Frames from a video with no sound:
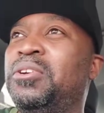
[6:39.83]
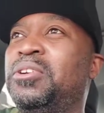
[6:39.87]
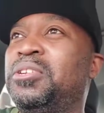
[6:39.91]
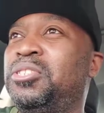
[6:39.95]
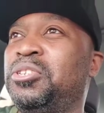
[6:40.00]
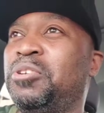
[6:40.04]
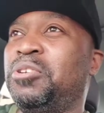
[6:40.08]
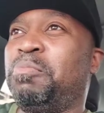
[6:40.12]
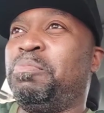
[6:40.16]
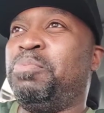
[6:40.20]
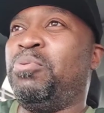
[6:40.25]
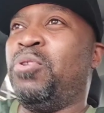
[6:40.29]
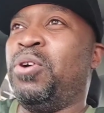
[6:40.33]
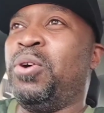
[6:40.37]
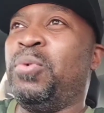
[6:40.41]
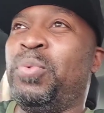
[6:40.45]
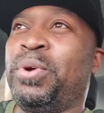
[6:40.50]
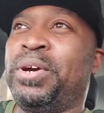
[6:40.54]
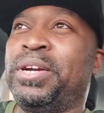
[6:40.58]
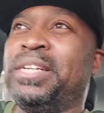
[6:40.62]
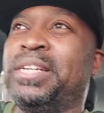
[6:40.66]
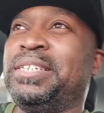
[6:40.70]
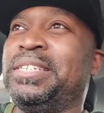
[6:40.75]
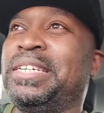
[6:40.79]
to the point
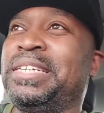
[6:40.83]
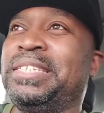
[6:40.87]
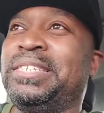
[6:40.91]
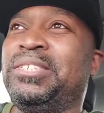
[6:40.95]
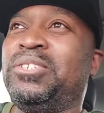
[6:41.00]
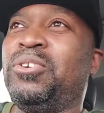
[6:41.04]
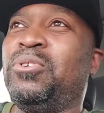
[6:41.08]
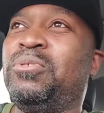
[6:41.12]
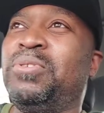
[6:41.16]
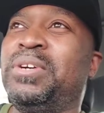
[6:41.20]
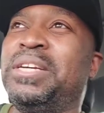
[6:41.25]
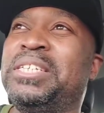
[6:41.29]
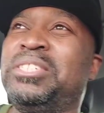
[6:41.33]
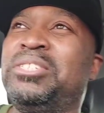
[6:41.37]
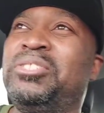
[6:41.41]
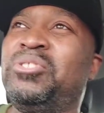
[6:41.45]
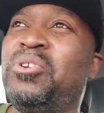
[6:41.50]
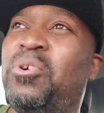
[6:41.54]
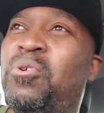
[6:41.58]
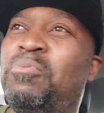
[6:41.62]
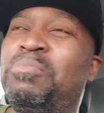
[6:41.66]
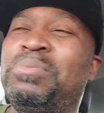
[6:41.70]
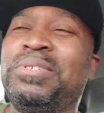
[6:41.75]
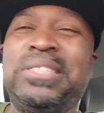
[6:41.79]
where it's
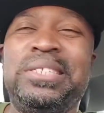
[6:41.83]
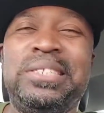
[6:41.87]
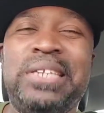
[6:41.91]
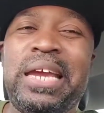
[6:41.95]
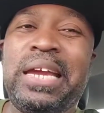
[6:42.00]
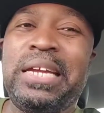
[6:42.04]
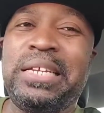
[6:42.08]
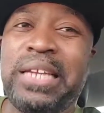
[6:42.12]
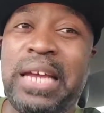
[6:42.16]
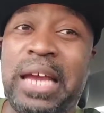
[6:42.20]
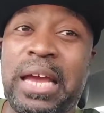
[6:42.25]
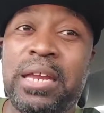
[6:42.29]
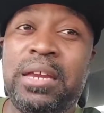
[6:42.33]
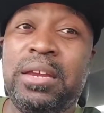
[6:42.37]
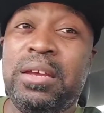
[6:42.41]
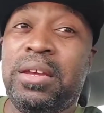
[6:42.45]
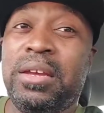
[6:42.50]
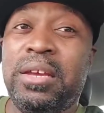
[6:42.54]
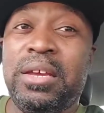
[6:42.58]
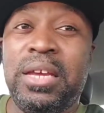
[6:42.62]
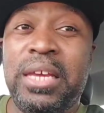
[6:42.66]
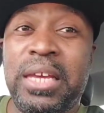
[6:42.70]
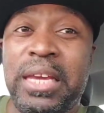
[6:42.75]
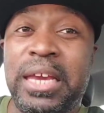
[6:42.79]
no mistake that
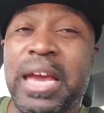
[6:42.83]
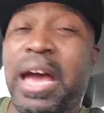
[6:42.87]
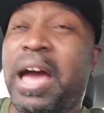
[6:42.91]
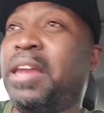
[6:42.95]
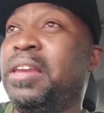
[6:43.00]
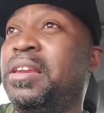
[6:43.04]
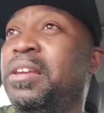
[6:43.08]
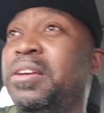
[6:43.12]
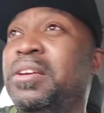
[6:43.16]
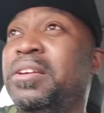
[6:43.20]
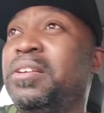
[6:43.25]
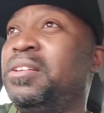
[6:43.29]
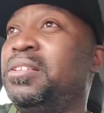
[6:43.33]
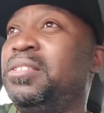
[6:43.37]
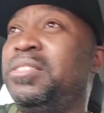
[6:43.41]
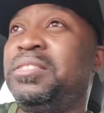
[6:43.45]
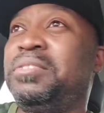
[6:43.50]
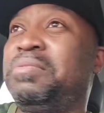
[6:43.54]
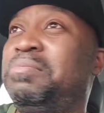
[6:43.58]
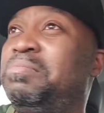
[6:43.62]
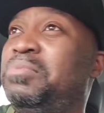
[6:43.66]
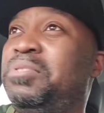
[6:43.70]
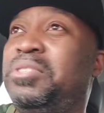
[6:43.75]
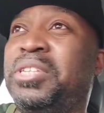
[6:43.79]
he got
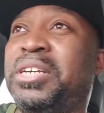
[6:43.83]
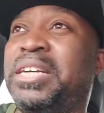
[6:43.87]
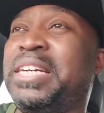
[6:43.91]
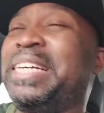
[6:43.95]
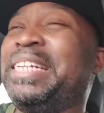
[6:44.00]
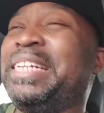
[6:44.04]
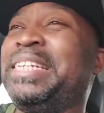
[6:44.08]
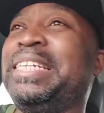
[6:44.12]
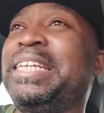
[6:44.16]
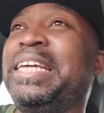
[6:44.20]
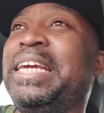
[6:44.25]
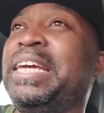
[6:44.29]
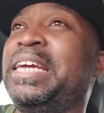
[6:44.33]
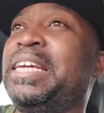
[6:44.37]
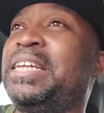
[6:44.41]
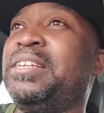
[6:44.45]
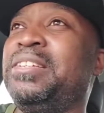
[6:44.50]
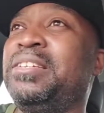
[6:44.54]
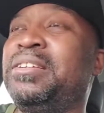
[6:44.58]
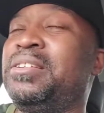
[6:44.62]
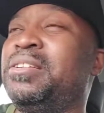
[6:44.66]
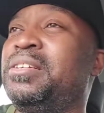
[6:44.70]
the clear.